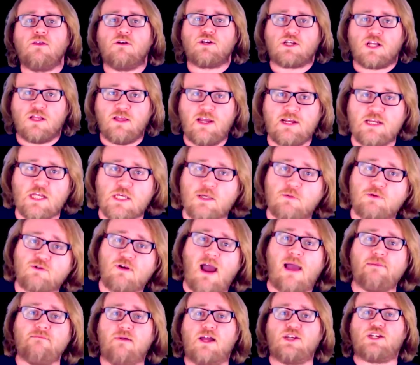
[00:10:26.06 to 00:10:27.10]
There's a link to
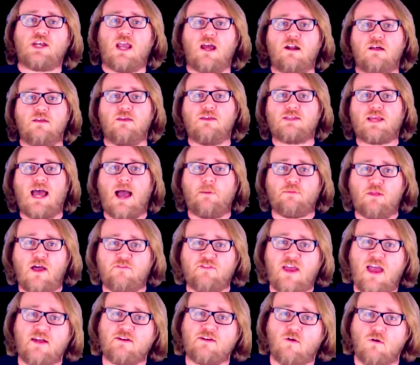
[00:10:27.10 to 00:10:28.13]
subscribe to my channel in the top
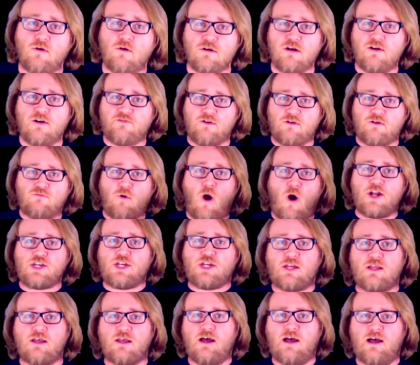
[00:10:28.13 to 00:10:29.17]
left-hand corner if you're
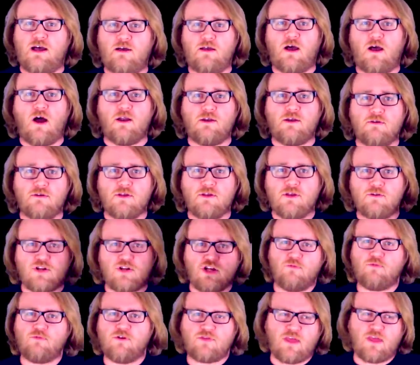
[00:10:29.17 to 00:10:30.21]
watching uh, on
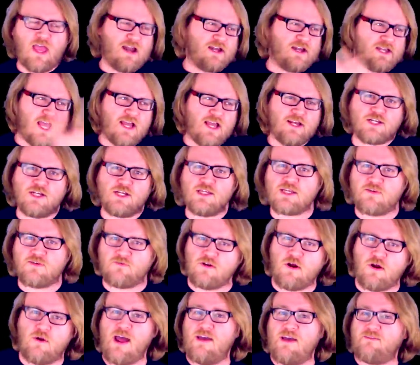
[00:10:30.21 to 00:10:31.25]
YouTube with annotations. If
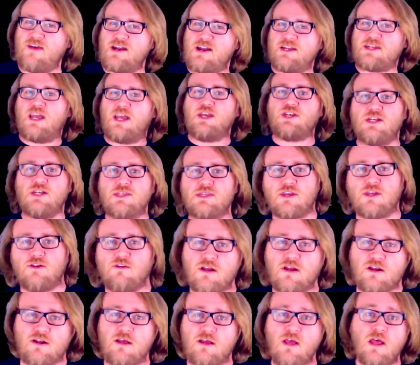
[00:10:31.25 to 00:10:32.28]
you don't have annotations, then you
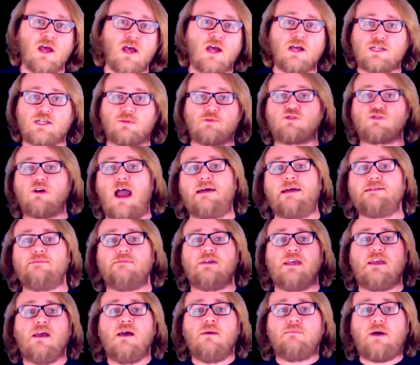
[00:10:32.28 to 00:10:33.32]
can subscribe to
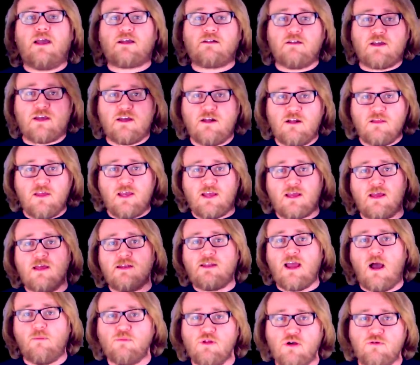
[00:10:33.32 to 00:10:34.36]
me by clicking the link
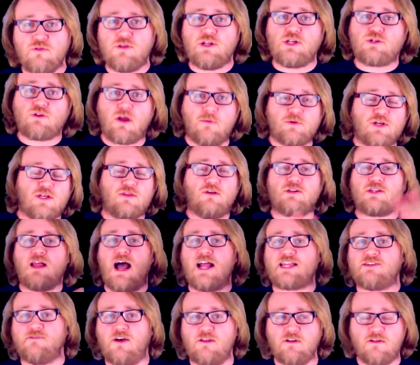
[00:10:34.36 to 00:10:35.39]
down below in the description. There's
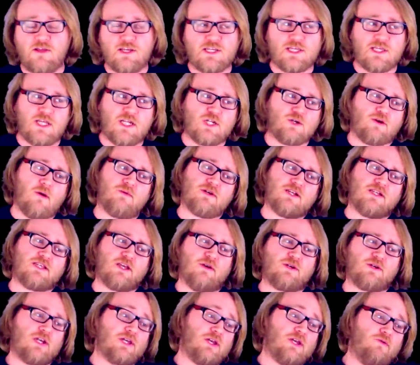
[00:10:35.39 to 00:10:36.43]
lots of other links in the description,
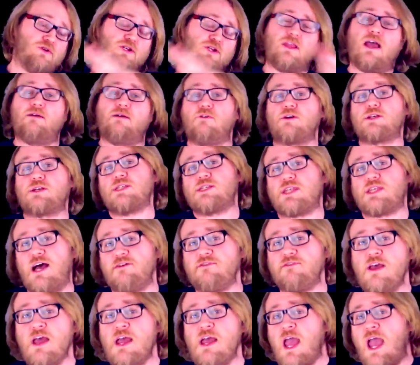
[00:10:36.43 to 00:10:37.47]
such as social networks and
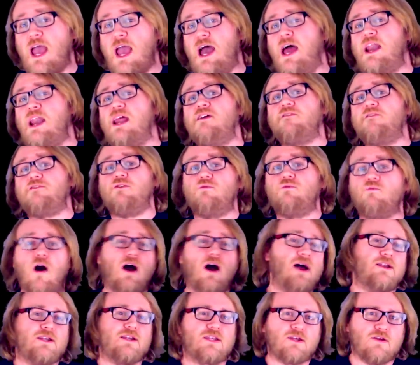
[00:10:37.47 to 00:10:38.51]
stuff. And if you
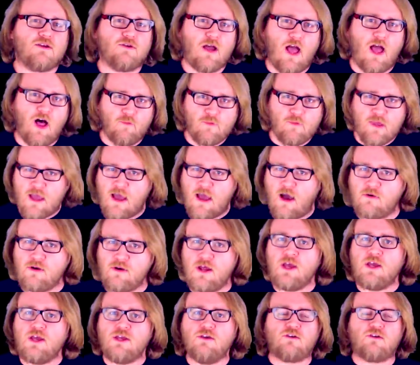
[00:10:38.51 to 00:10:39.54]
want to help me out,
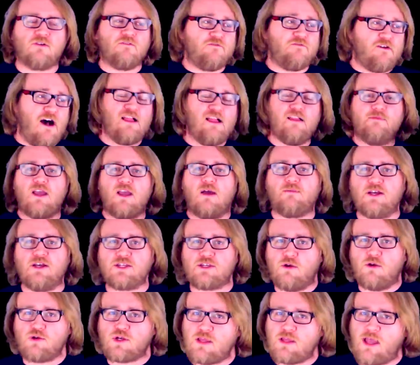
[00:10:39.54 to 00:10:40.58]
you can follow me on my
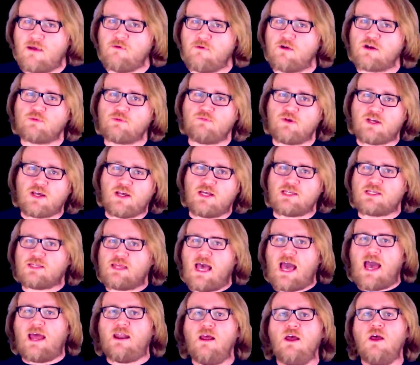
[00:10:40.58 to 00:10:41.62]
social networks because
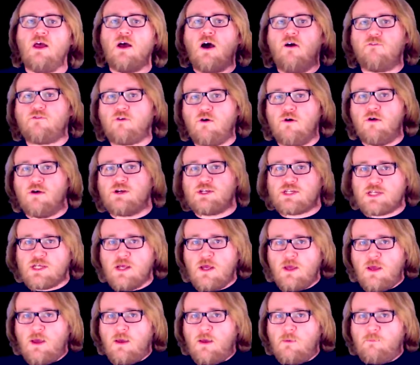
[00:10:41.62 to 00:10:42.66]
that, of course,
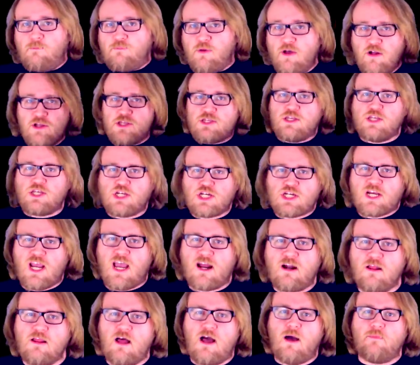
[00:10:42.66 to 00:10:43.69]
builds this
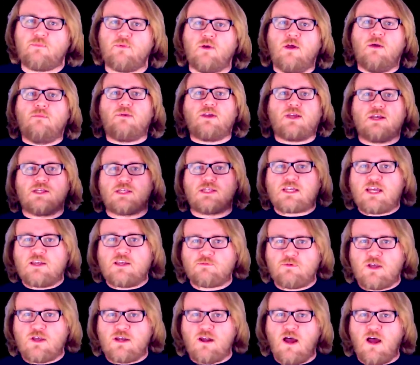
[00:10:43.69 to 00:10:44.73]
channel up because it gives
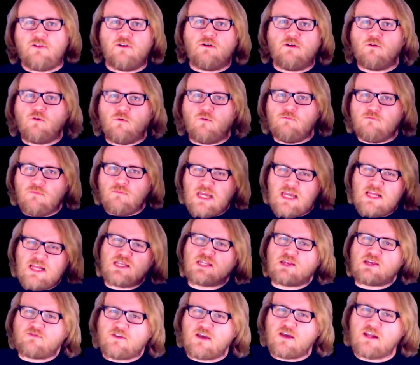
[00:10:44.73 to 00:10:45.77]
me another
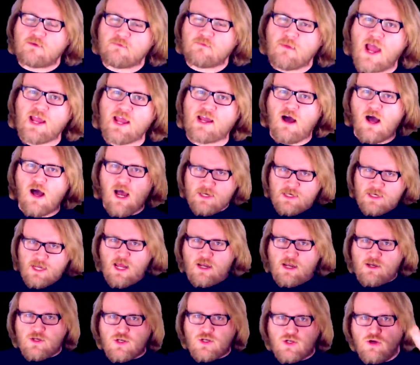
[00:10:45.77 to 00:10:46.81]
means of getting my
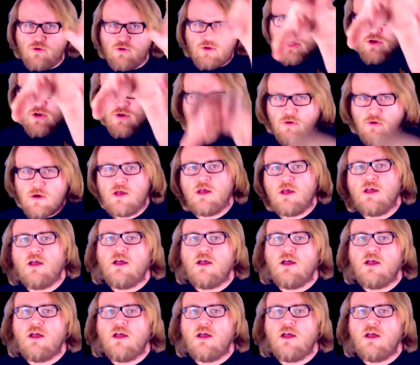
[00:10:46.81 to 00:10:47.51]
content to you,